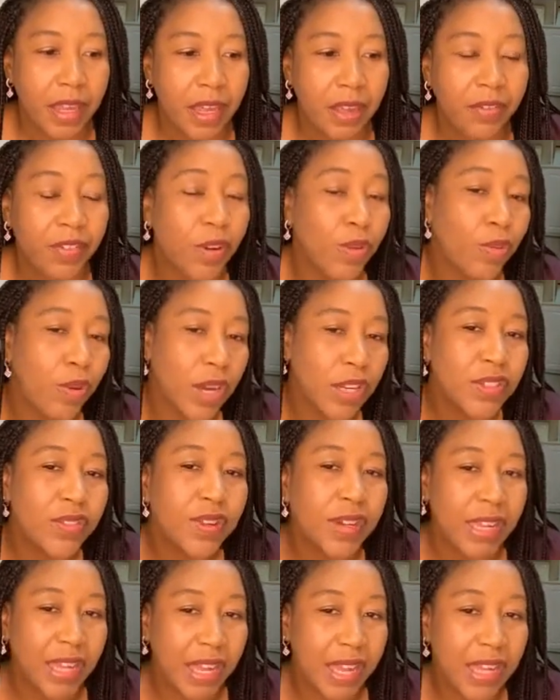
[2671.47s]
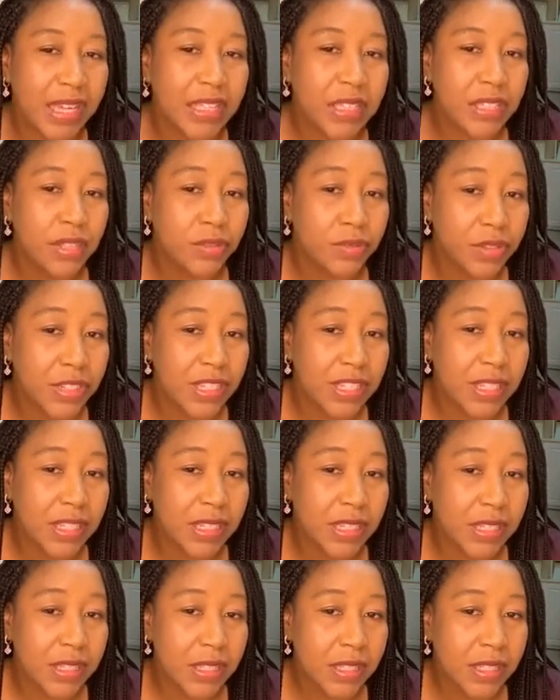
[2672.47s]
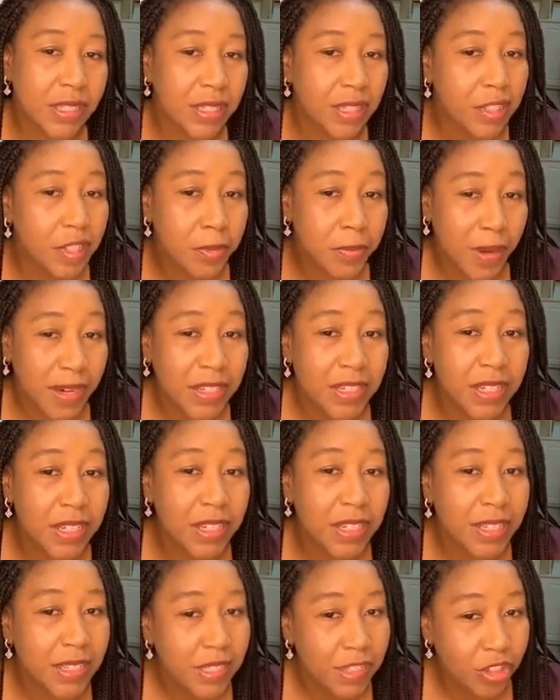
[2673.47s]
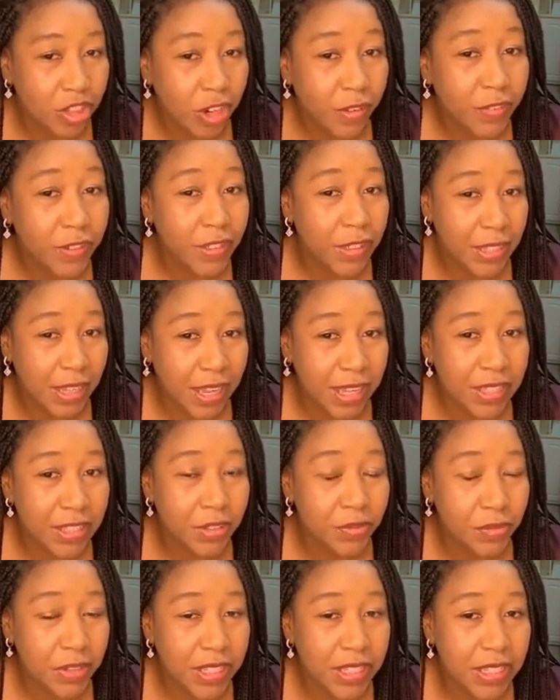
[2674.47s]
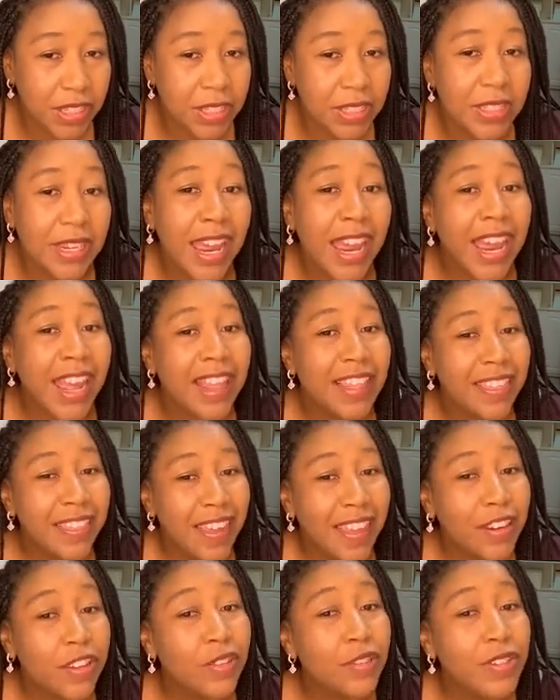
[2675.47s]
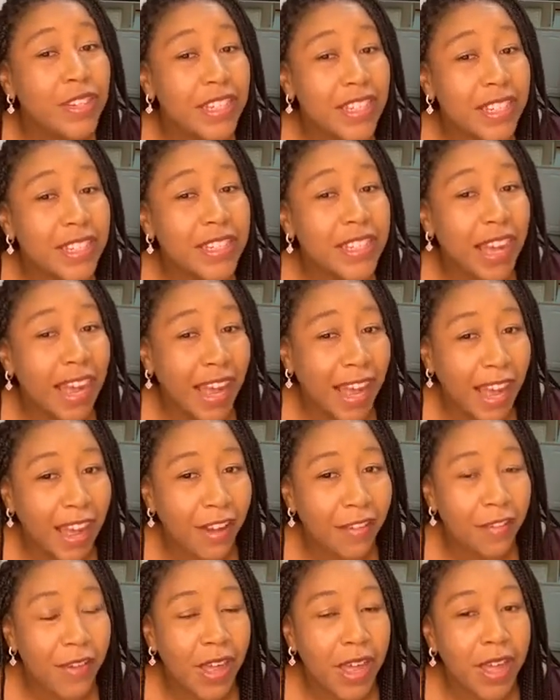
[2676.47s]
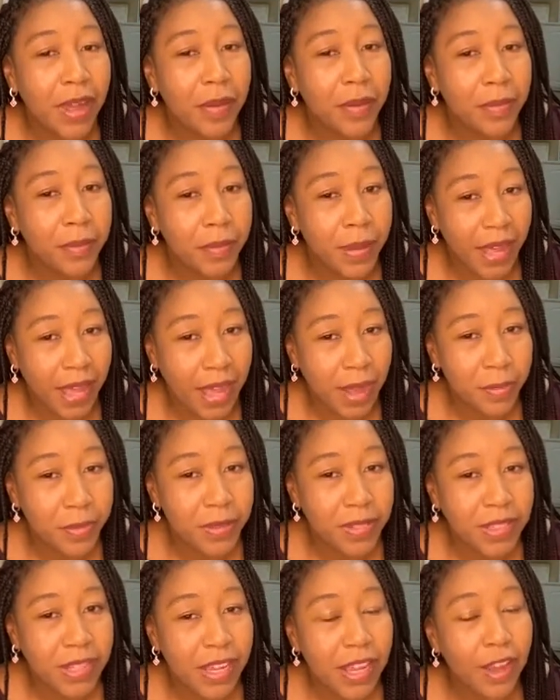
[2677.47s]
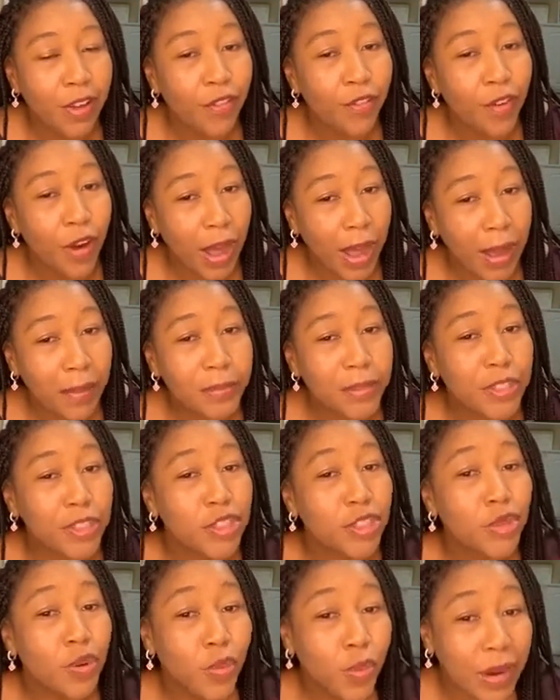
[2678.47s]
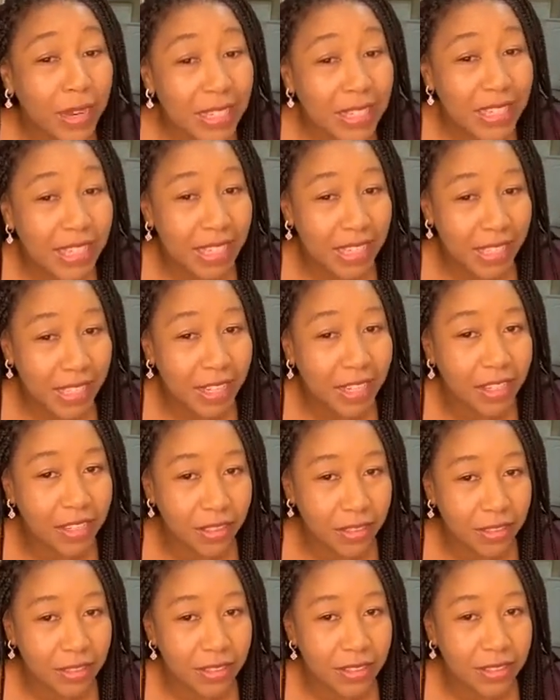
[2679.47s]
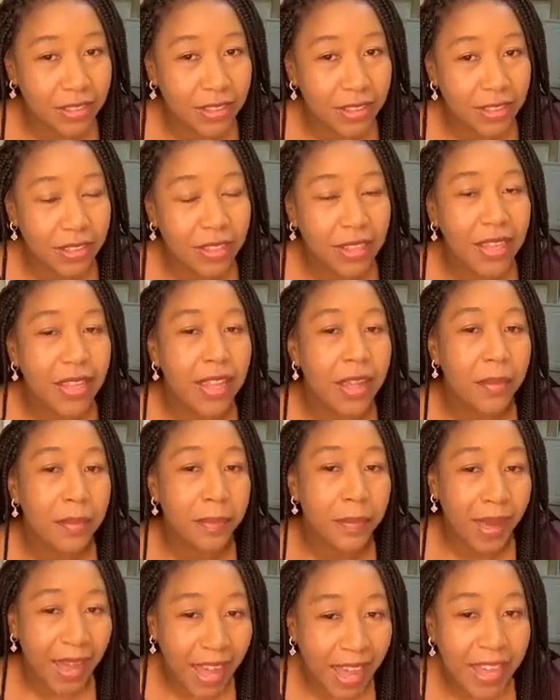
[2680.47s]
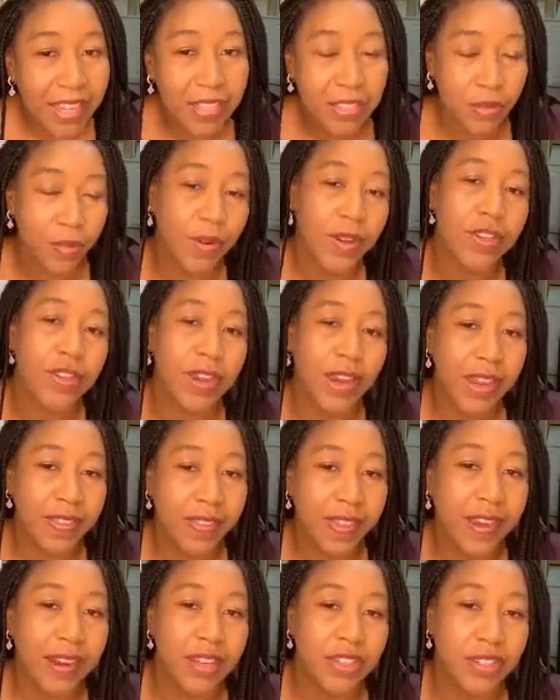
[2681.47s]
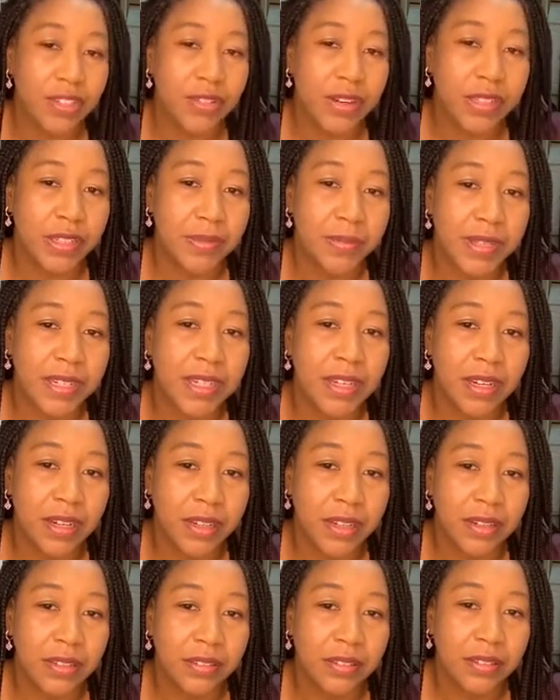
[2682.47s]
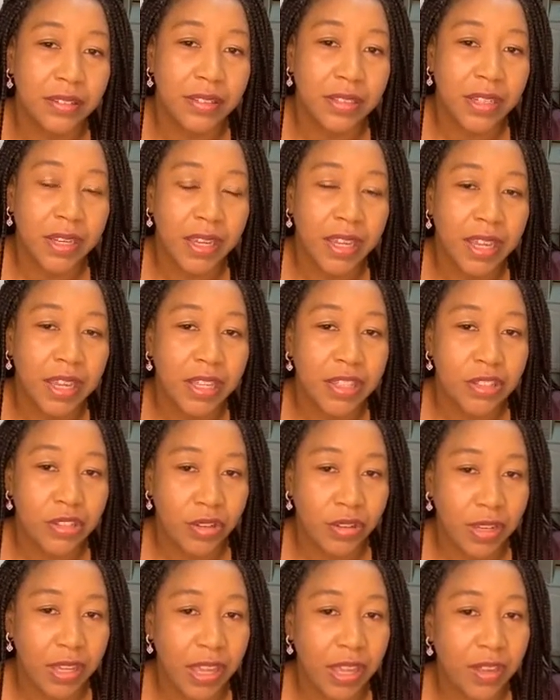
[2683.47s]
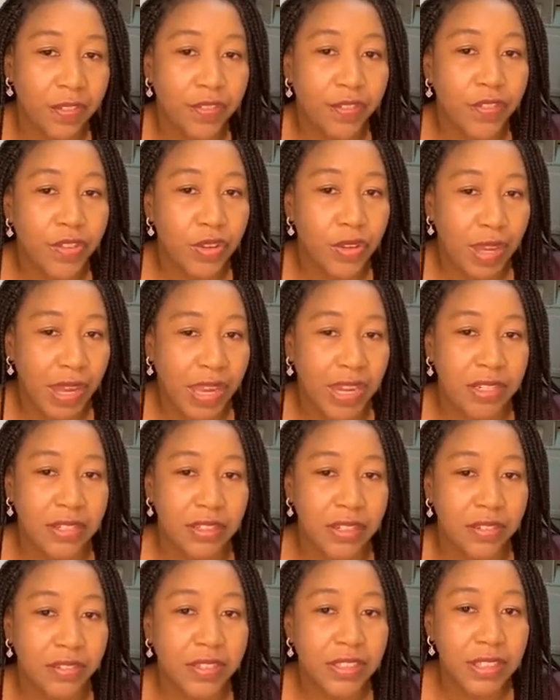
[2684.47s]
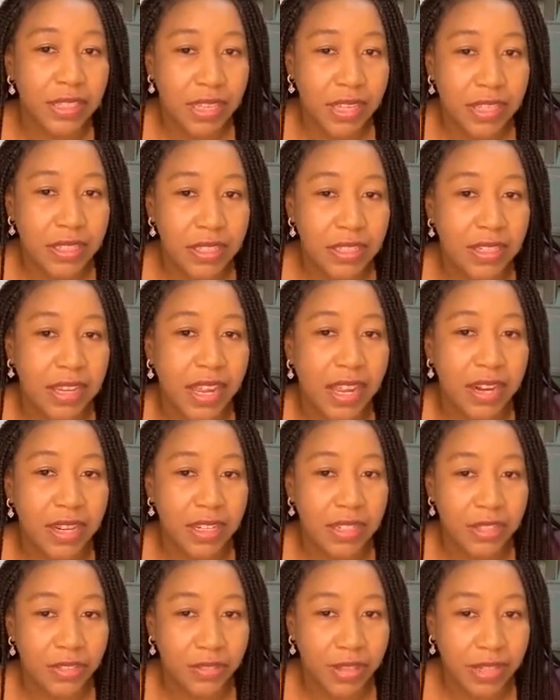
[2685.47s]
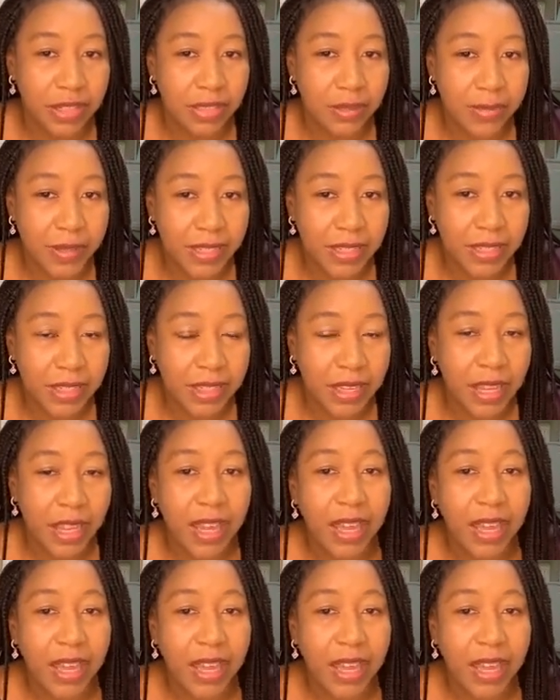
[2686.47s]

it was for cancer reasons, especially cervical cancer reasons, then you need to have PAPs for up to 20 years past when you had that hysterectomy done. So if you had cervical cancer and you had a hysterectomy,